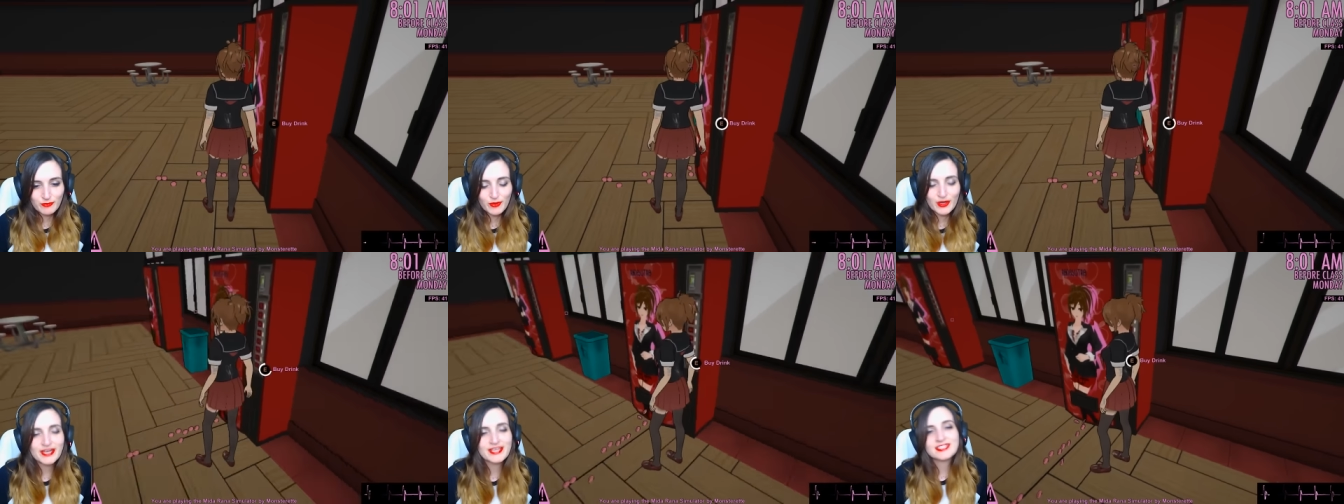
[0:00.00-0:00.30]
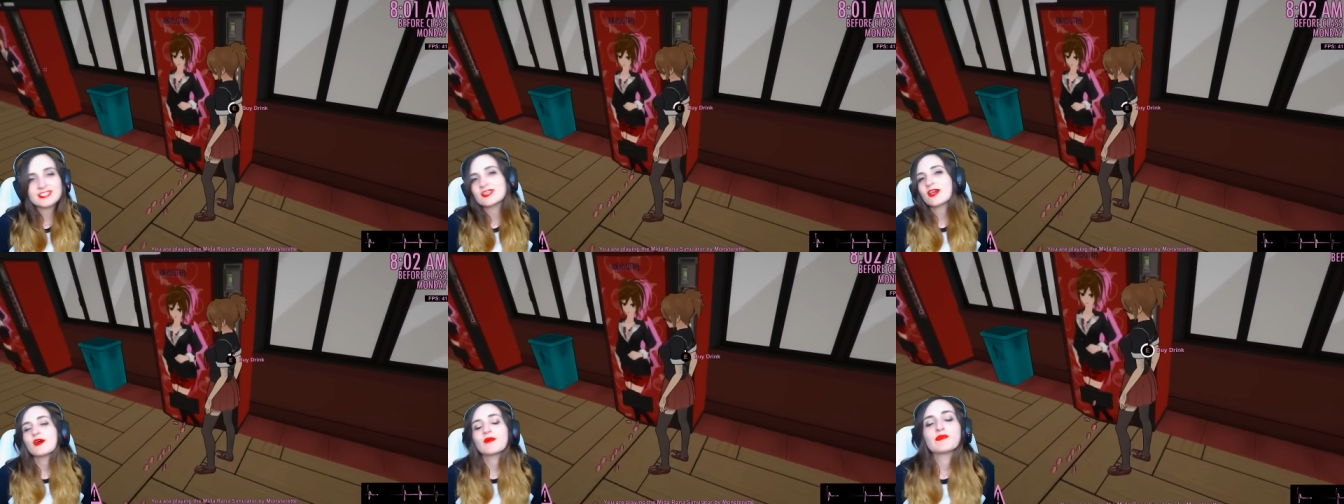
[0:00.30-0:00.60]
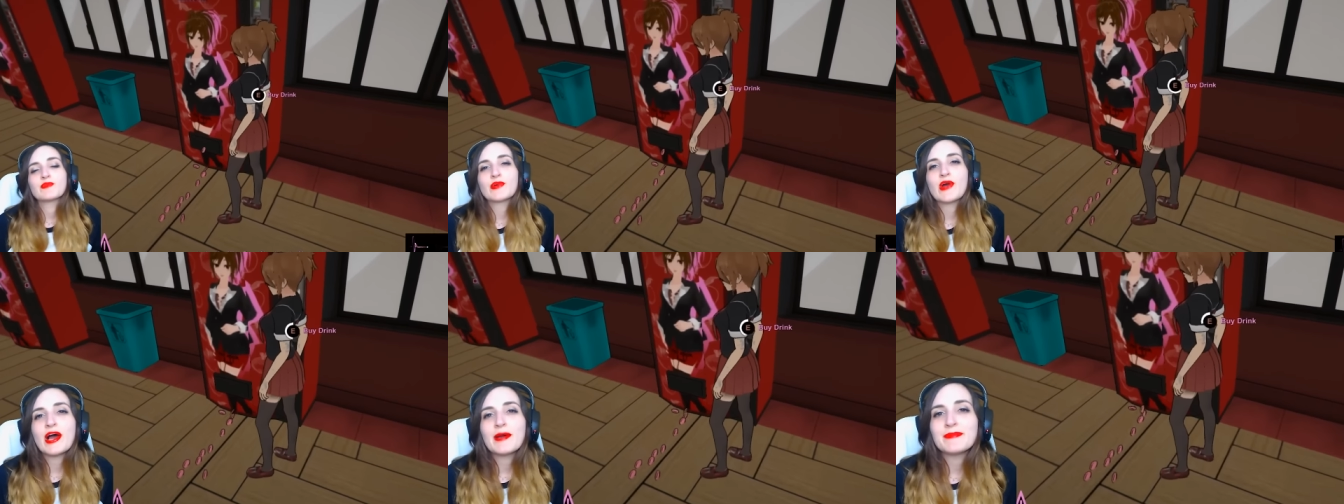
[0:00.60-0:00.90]
What has
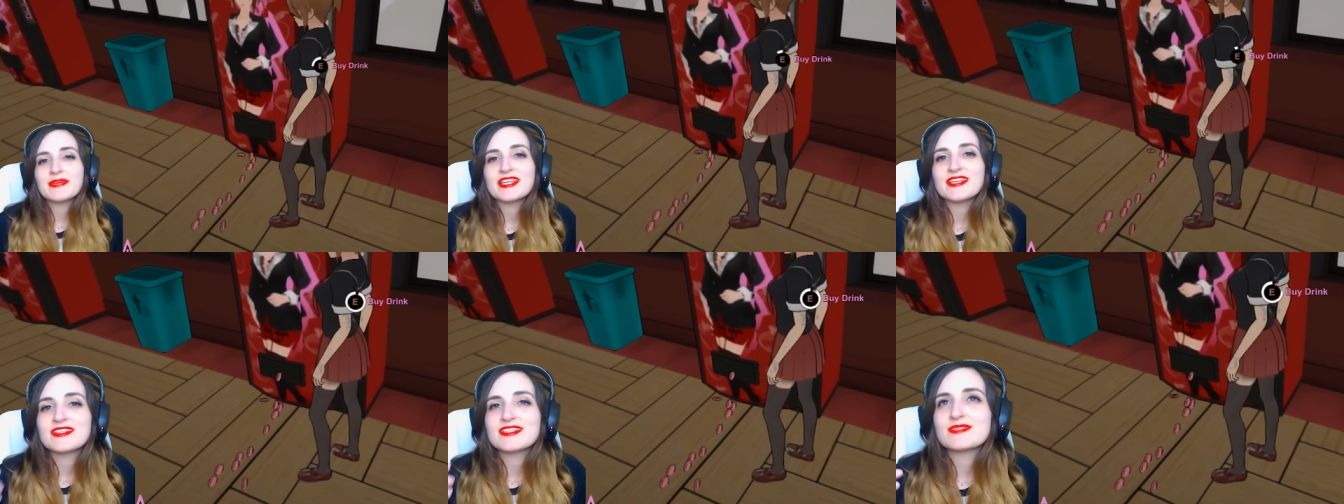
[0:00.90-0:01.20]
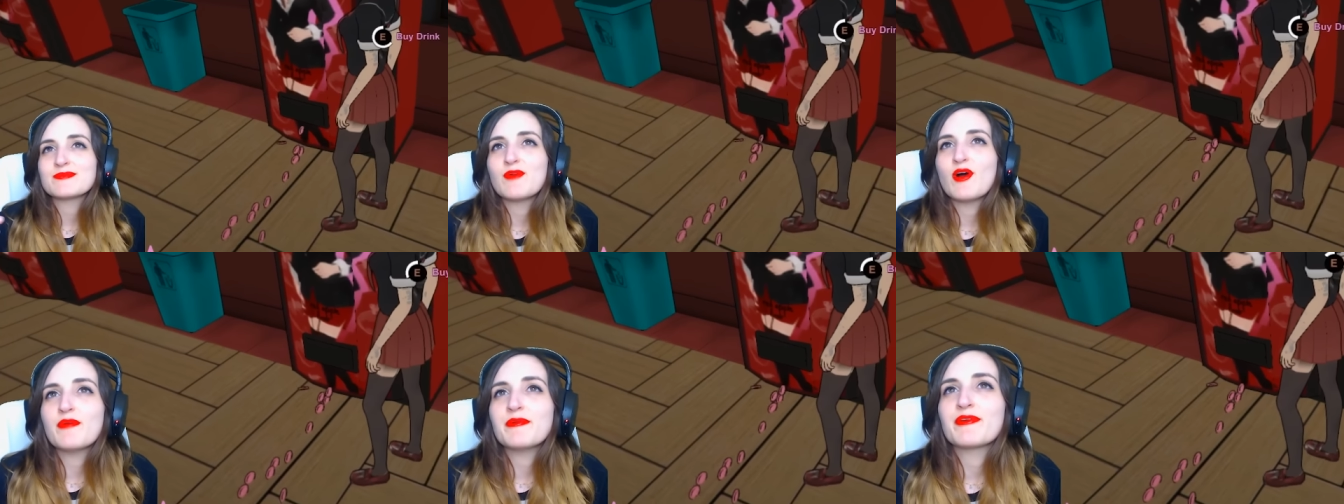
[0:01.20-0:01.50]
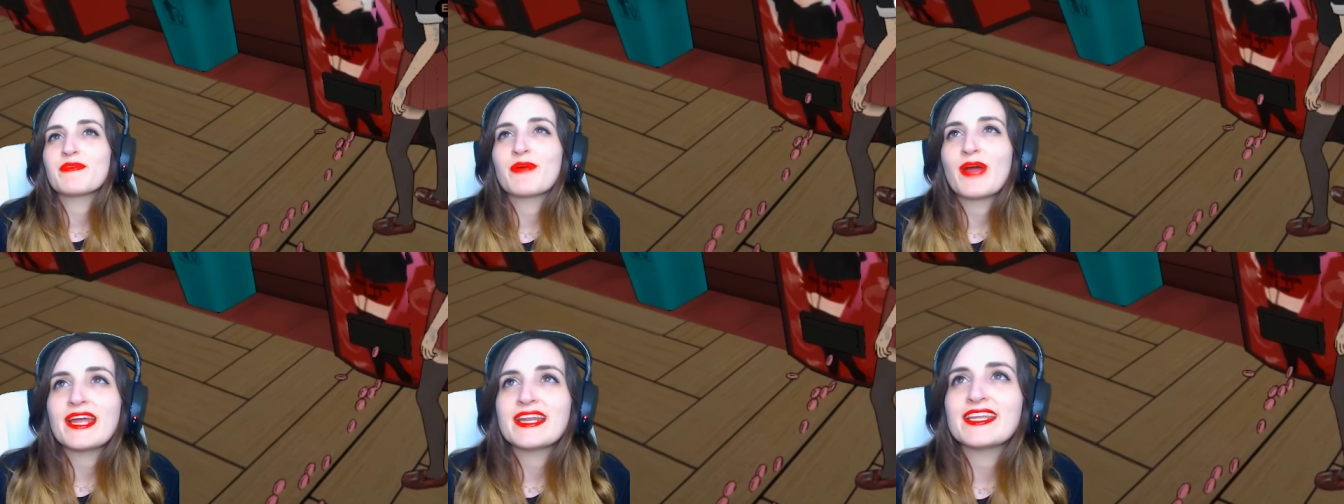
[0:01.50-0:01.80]
brought me to this
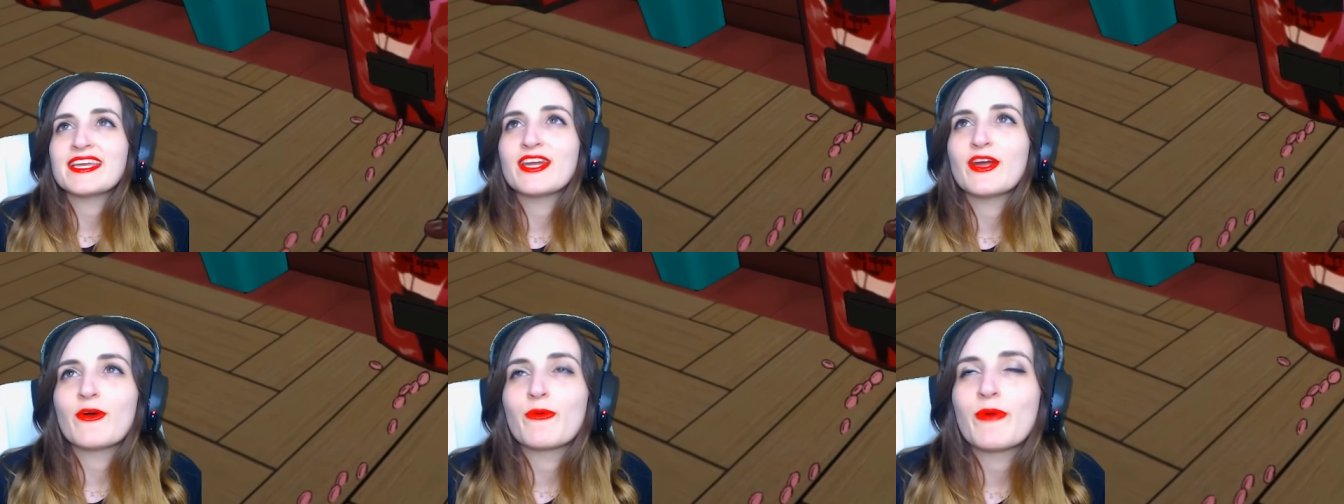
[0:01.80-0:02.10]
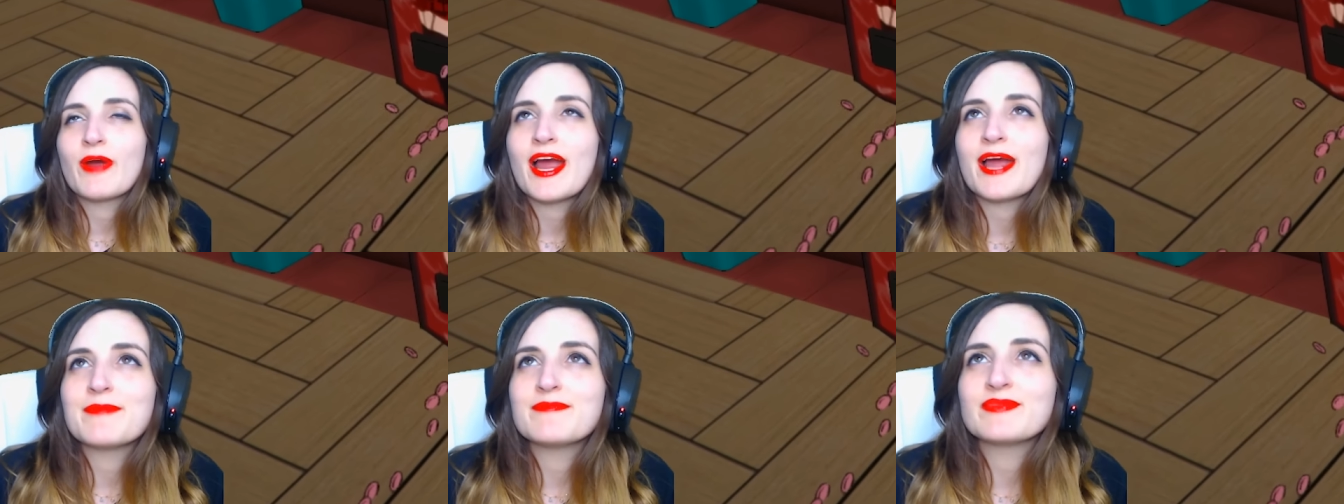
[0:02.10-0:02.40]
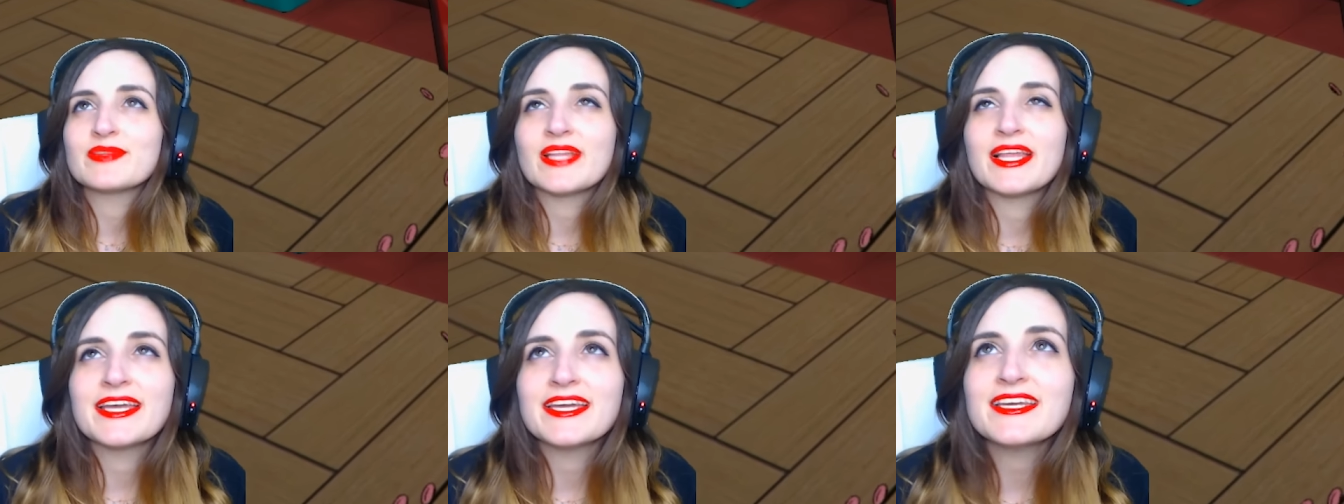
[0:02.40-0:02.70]
moment right here where I'm
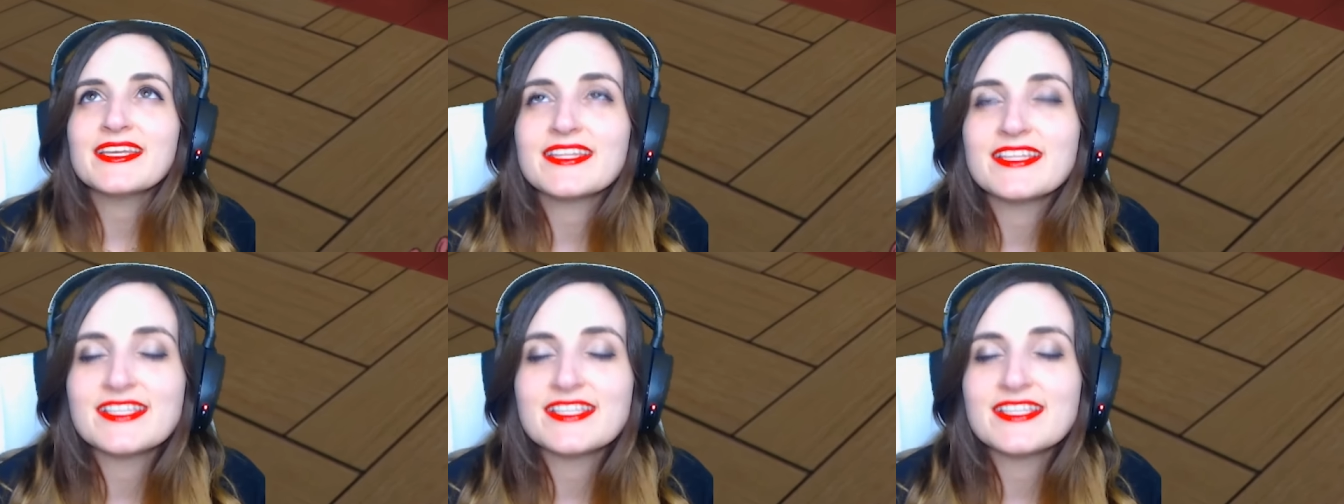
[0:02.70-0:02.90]
playing